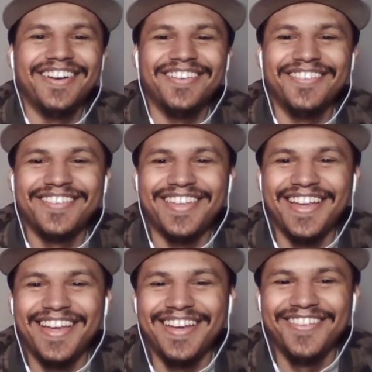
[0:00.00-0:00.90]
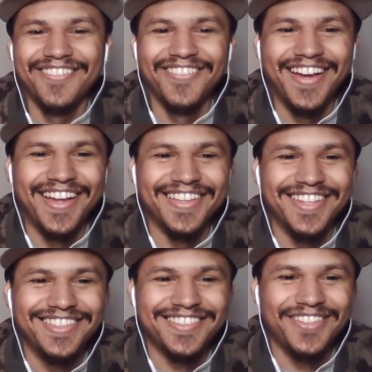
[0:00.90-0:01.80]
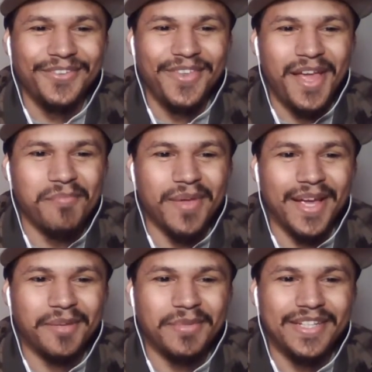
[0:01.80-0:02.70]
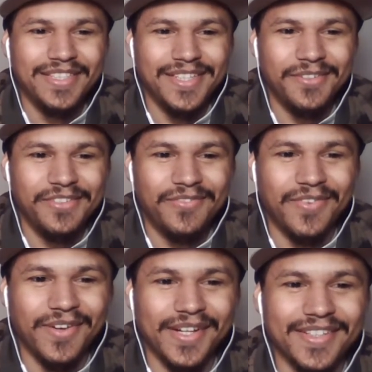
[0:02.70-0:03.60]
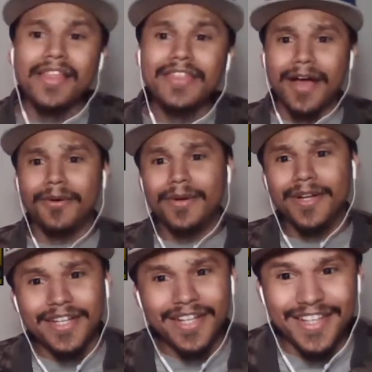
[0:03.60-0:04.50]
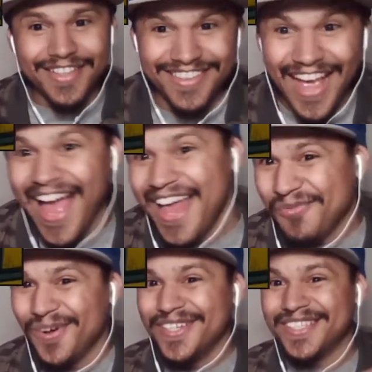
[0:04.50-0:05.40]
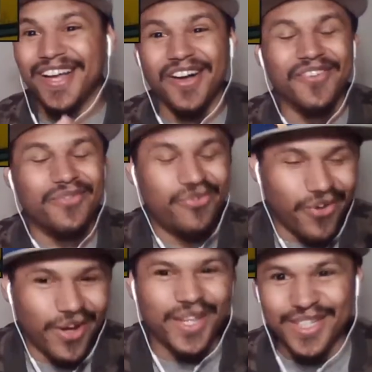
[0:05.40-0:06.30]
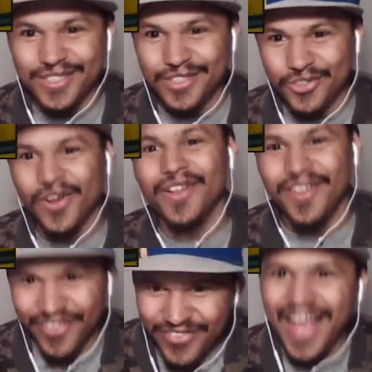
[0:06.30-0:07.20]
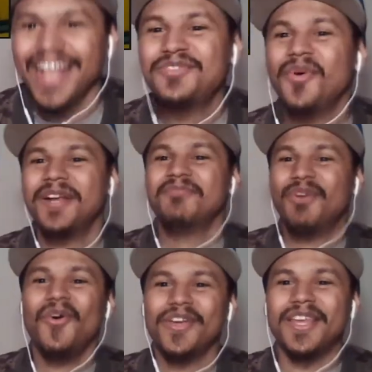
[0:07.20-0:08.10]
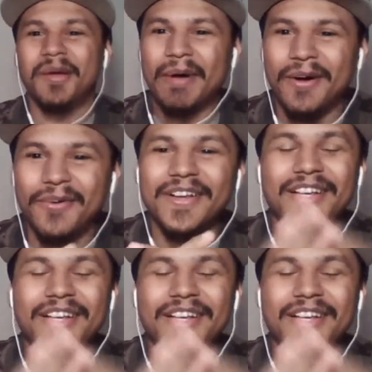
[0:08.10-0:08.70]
okay, all right. Let's throw that back because that was fire. Now, that was a fucking trailer. That's what I'm talking about.